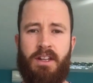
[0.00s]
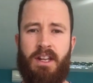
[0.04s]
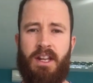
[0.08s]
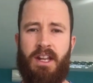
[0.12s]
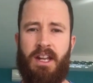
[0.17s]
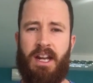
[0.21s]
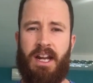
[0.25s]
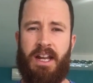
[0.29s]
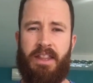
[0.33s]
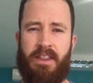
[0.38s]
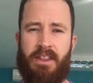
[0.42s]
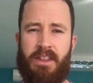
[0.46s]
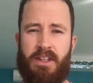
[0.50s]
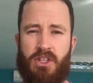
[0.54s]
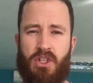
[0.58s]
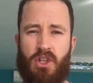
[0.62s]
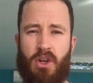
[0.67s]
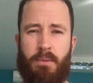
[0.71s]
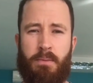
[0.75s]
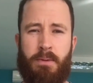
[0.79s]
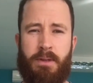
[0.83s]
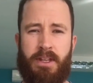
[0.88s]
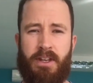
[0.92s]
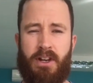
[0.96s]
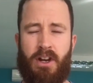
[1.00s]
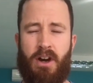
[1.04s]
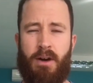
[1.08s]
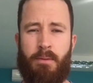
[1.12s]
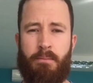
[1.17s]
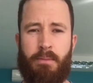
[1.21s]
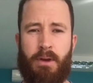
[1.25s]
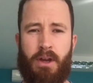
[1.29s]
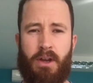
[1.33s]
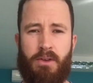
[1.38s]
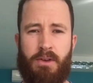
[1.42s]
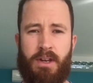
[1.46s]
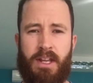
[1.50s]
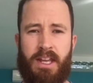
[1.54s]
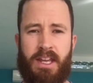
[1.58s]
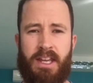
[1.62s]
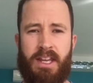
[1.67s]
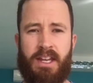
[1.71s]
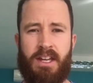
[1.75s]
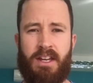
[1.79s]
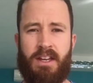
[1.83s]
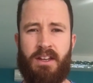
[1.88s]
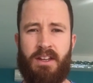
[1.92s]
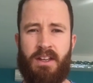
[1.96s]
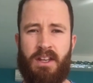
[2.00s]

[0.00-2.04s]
and then the top of the arm bone here.